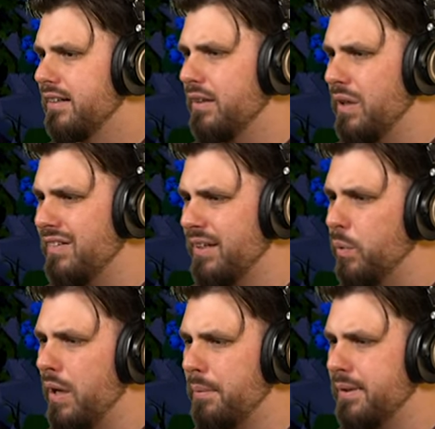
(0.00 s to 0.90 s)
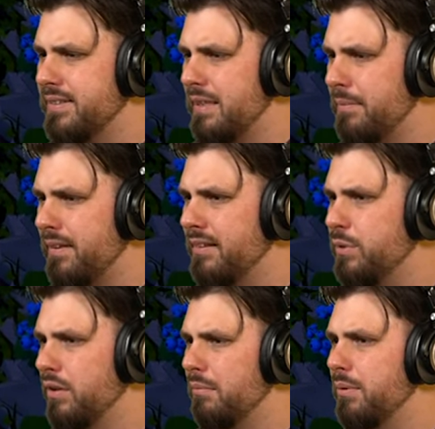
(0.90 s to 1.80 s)
do you have like a weapon or something?
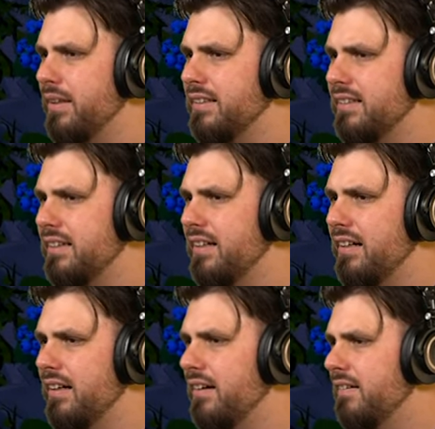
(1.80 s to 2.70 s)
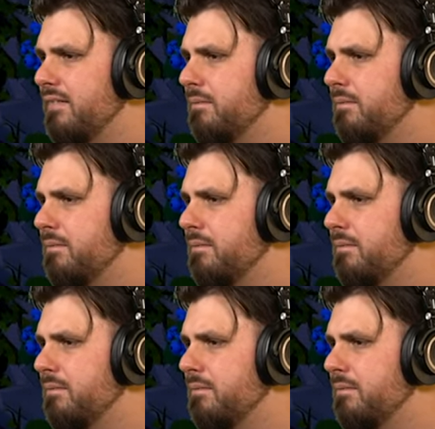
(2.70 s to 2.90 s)
Tool upgrades. Uh,